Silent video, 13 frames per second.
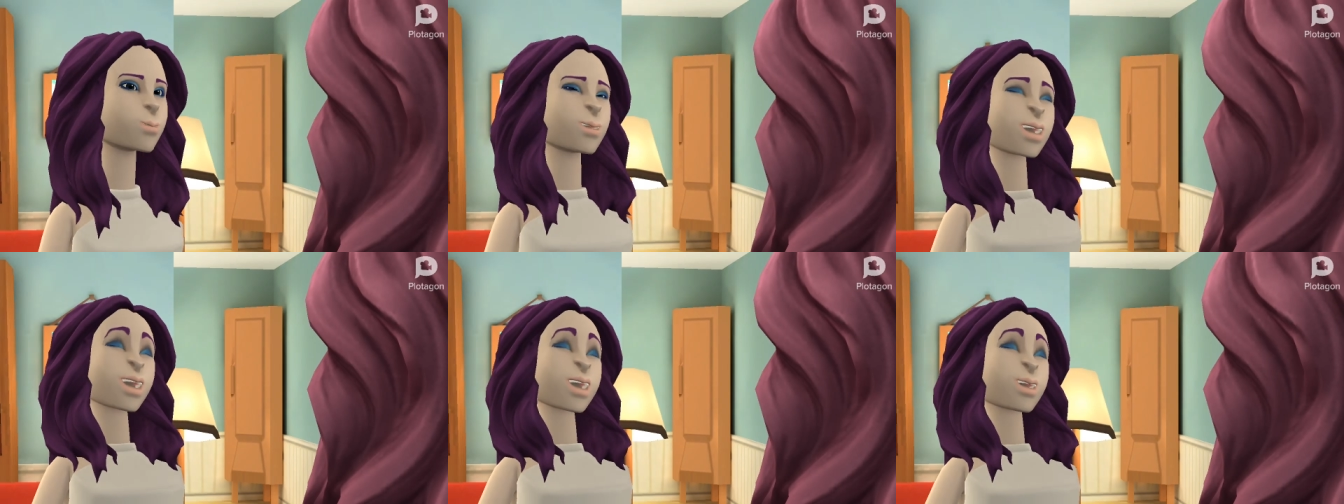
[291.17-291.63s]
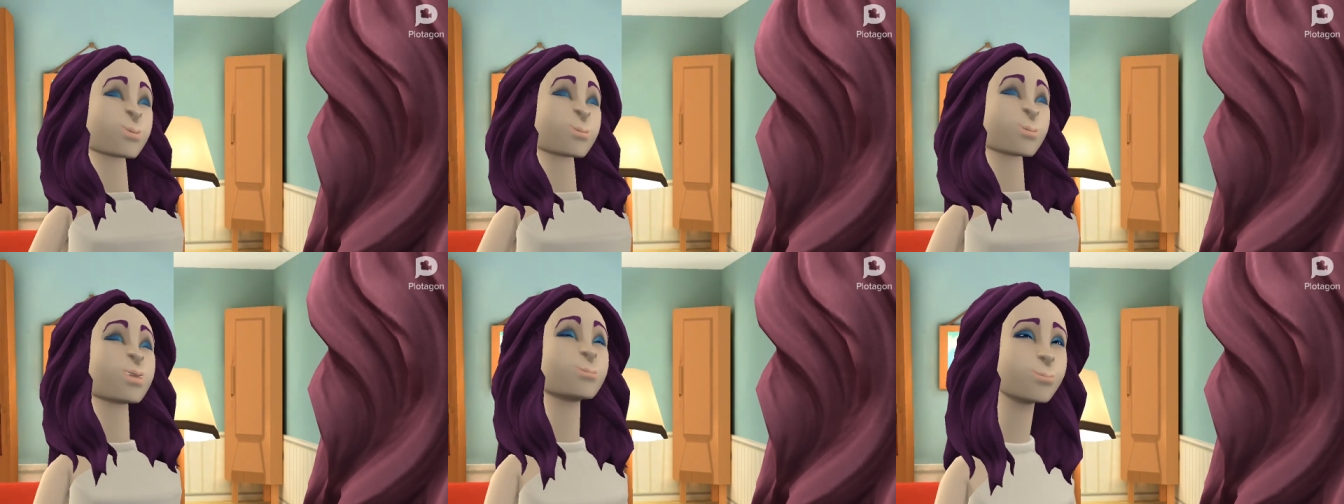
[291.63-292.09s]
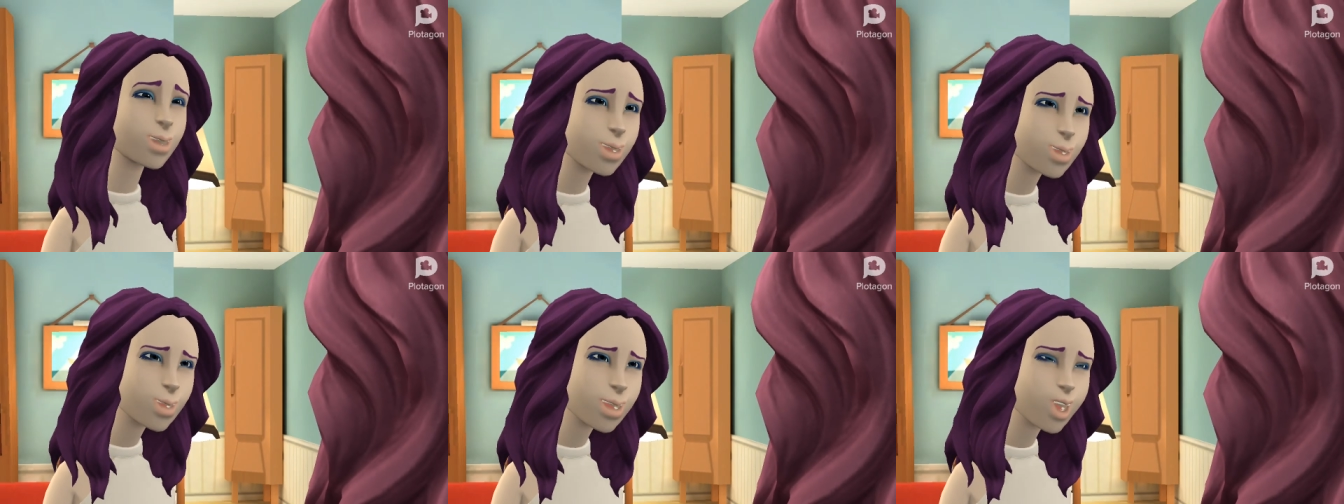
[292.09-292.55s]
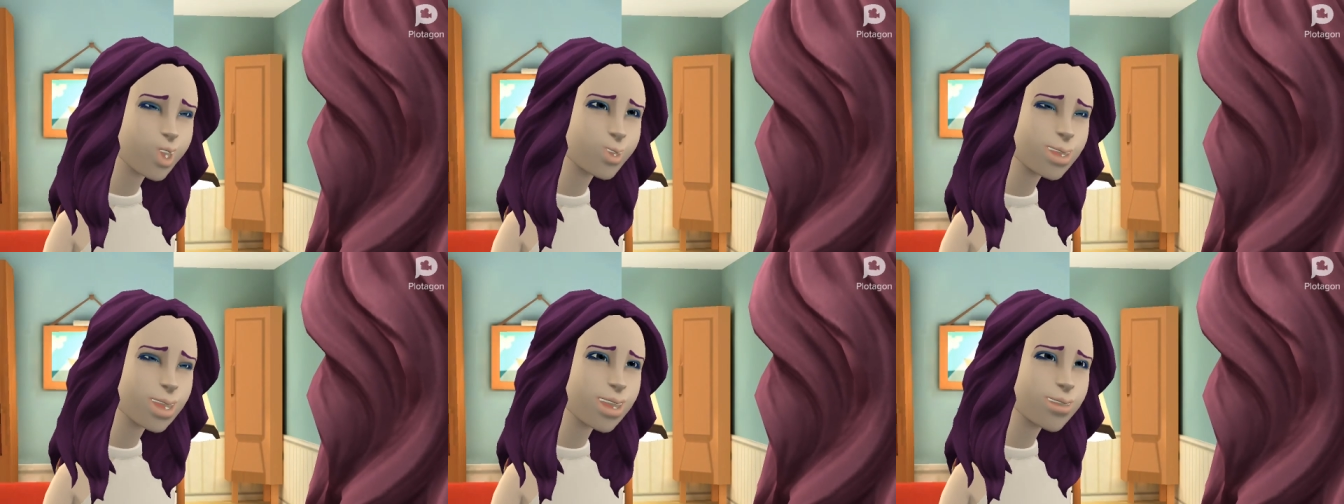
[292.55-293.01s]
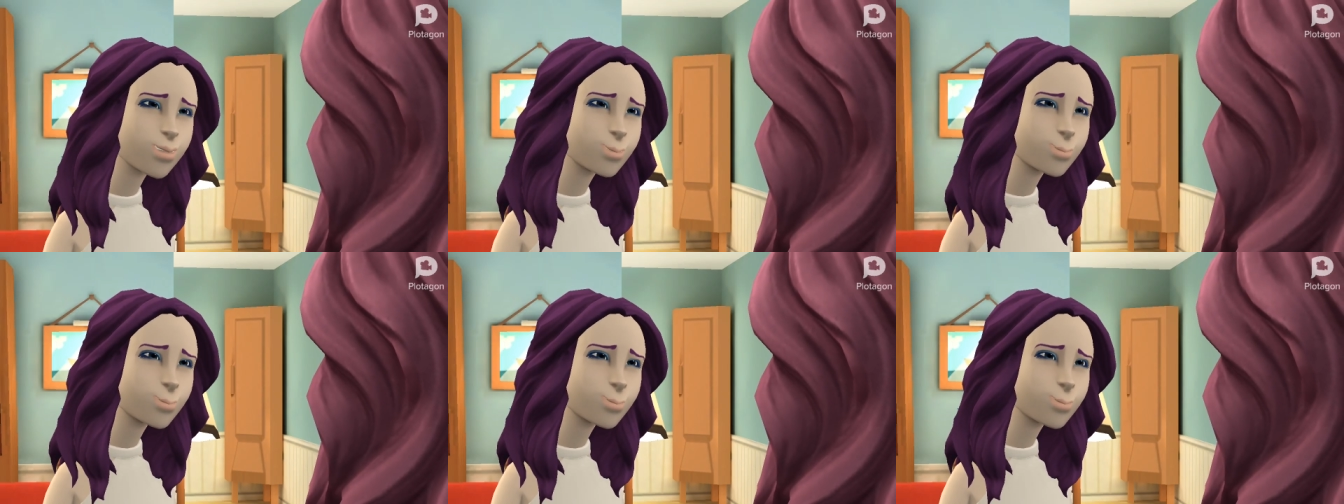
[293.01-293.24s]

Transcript: Belle, I'm glad you're safe.